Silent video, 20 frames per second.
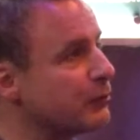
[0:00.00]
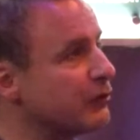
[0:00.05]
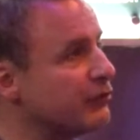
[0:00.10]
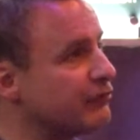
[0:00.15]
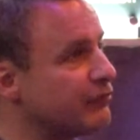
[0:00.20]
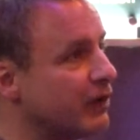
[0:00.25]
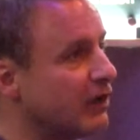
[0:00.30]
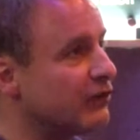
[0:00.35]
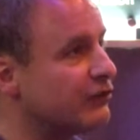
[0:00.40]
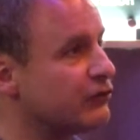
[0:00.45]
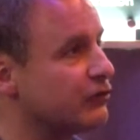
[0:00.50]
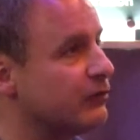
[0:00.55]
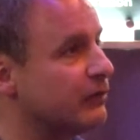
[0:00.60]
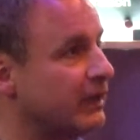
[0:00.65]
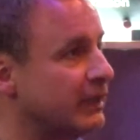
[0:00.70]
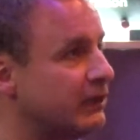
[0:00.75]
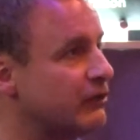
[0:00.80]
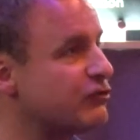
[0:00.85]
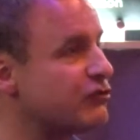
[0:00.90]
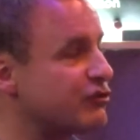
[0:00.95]
more fossil
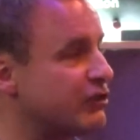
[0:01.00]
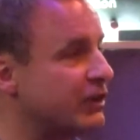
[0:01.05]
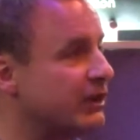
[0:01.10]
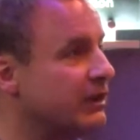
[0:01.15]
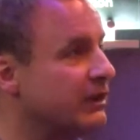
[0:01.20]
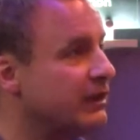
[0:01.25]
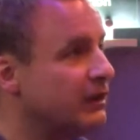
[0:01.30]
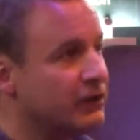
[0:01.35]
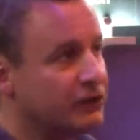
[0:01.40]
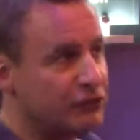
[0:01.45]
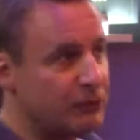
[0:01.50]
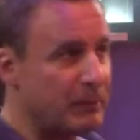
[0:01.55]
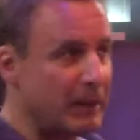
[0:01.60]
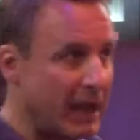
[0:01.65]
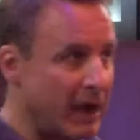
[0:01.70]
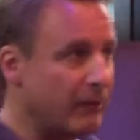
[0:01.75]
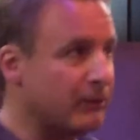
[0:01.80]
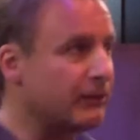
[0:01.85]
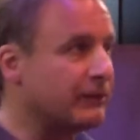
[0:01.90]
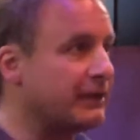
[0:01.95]
energy to
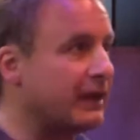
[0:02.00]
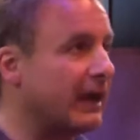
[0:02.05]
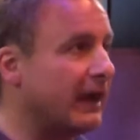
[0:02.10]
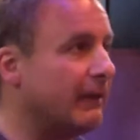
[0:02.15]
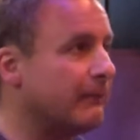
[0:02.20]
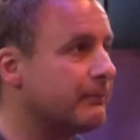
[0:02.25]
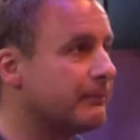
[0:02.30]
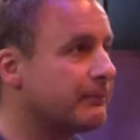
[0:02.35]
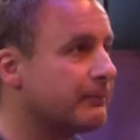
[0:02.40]
power that.